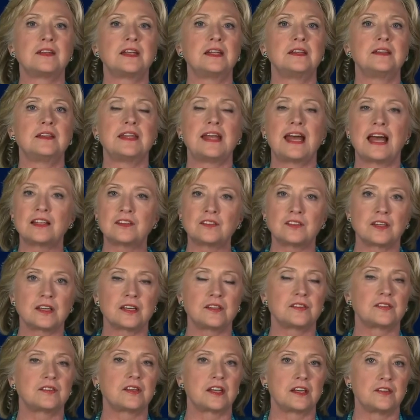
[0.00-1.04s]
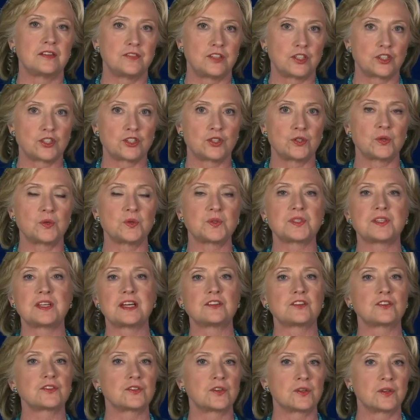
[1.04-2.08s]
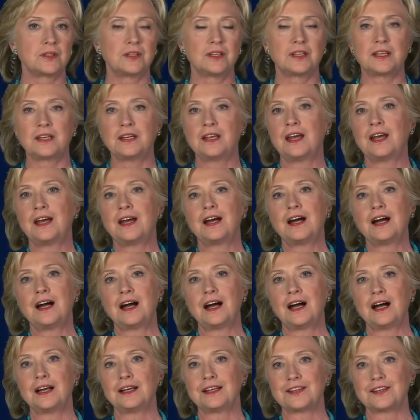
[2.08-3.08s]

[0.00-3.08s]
then that's a set of issues that certainly uh,